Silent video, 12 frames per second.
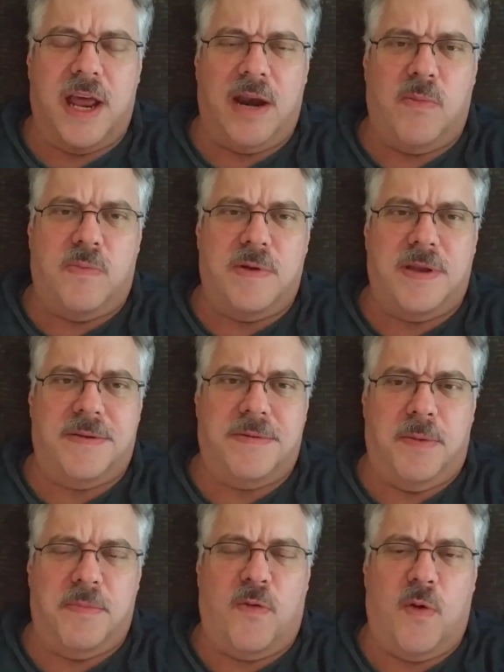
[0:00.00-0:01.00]
You had to,
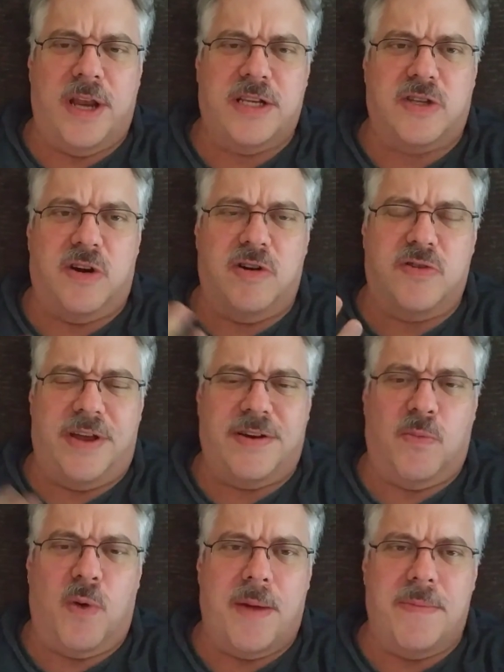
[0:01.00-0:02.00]
before each surgery, you had
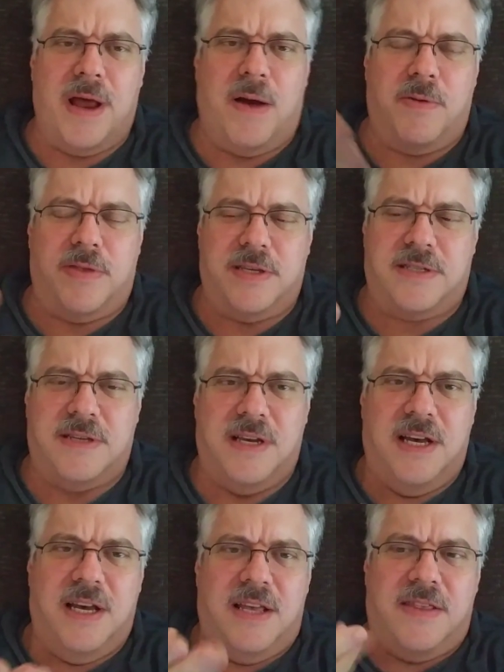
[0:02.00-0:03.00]
to wipe down with
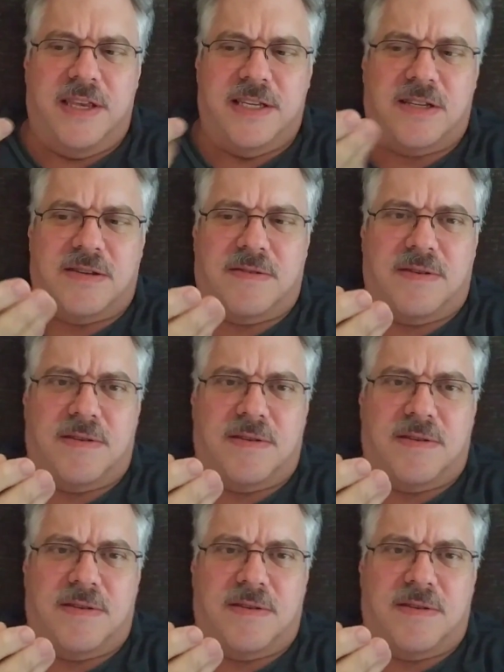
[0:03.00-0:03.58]
these